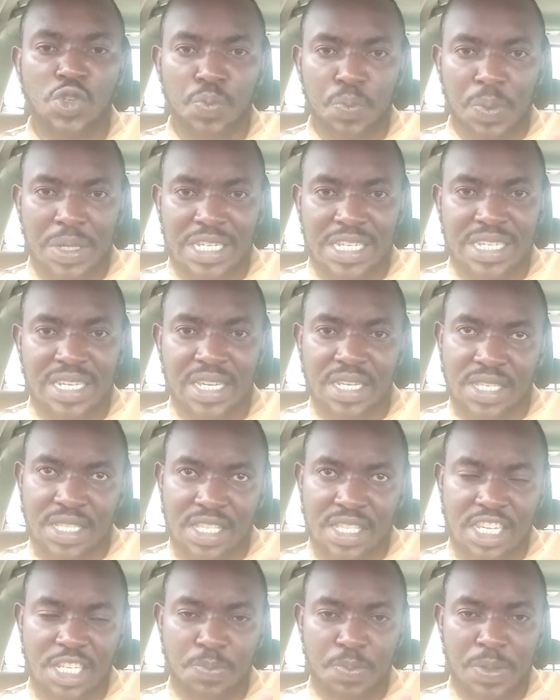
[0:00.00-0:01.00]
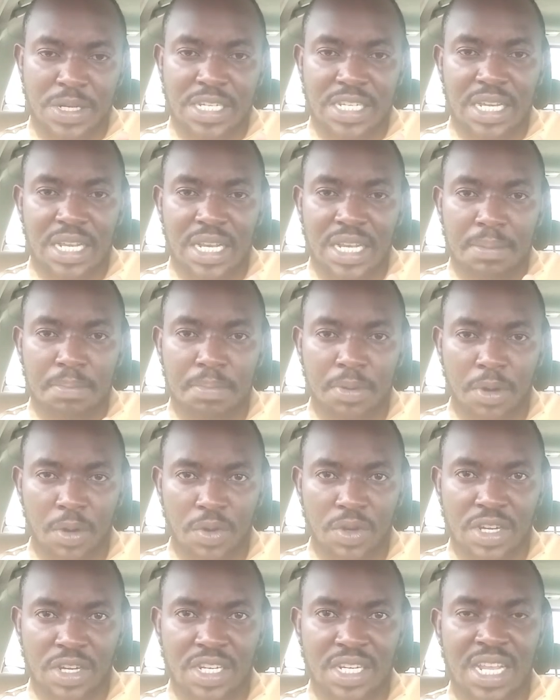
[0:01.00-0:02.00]
to purchase this particular
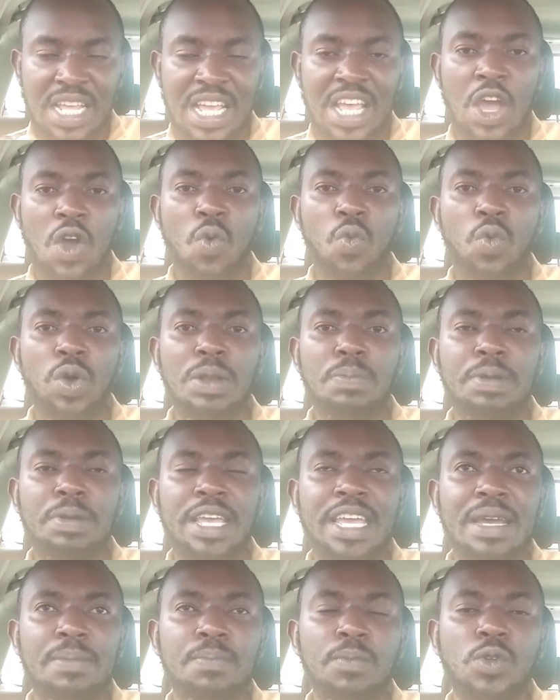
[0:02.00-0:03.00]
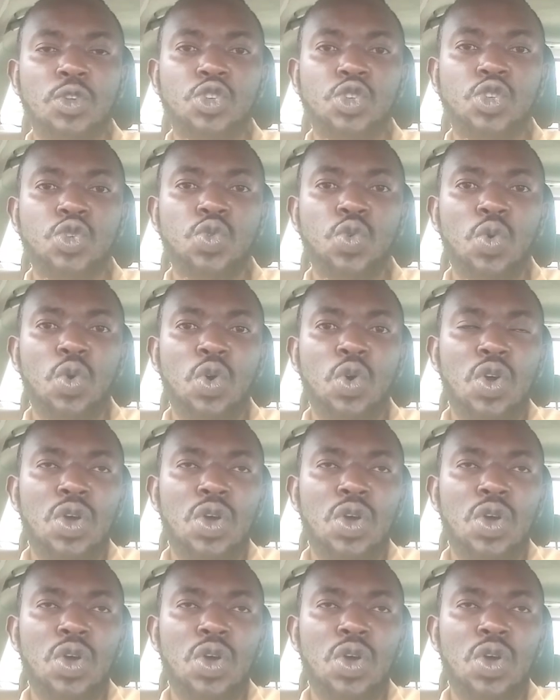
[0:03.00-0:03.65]
bond will be able to